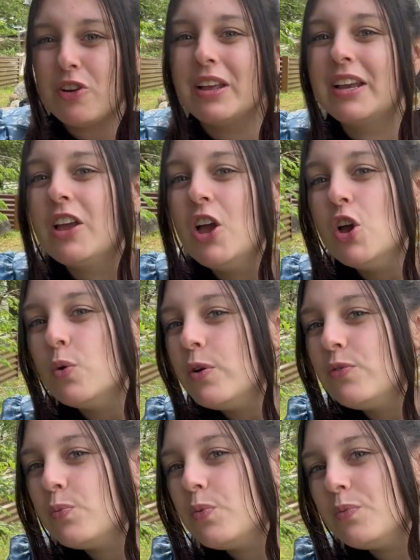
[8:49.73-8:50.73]
Like
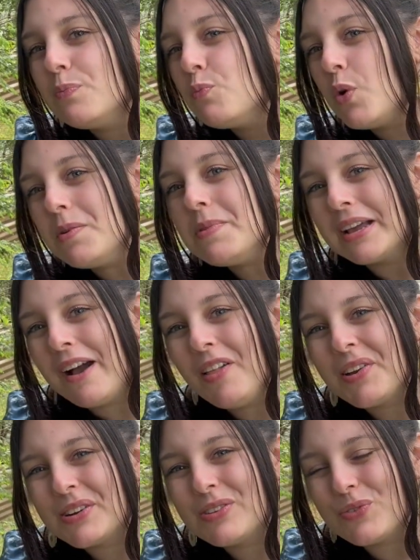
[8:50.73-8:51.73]
one of my
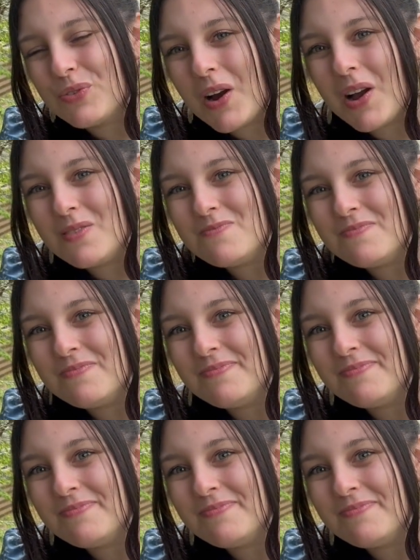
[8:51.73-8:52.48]
colors from